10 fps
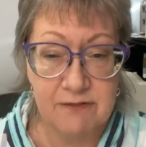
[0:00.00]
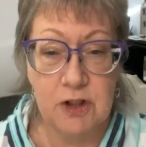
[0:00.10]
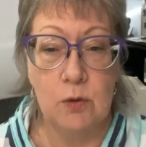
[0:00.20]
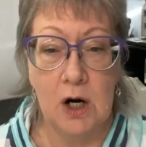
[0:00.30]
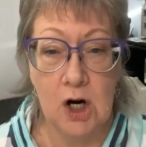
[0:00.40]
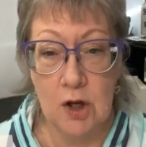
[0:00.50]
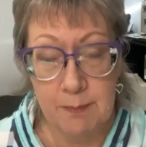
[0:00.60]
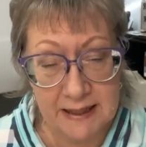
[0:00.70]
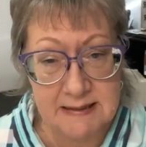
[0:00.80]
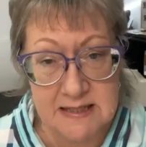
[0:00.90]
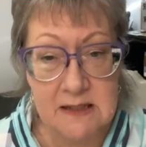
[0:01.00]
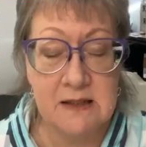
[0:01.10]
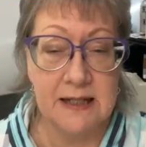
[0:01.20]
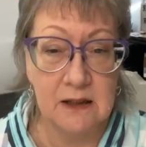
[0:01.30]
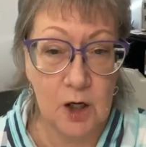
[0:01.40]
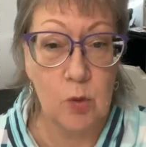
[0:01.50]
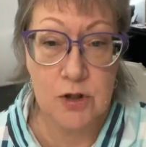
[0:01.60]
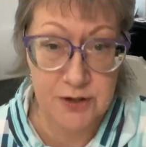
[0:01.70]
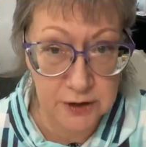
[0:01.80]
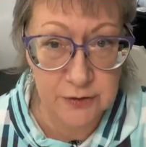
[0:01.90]
If you are on medicine that
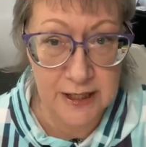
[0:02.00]
lowers